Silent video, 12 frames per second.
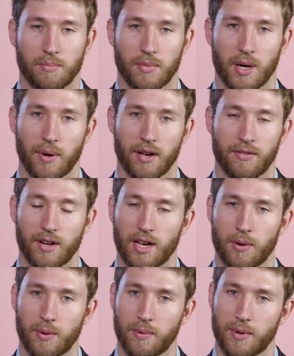My wife and
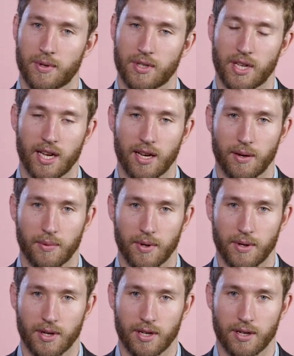I, when we were dating,
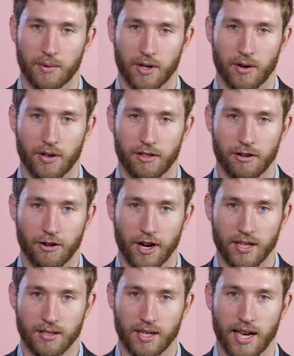we were going through
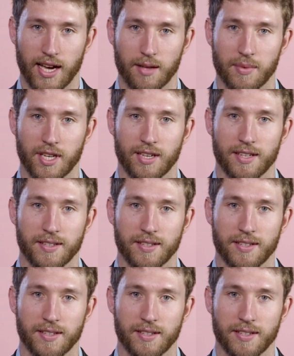Grey's Anatomy.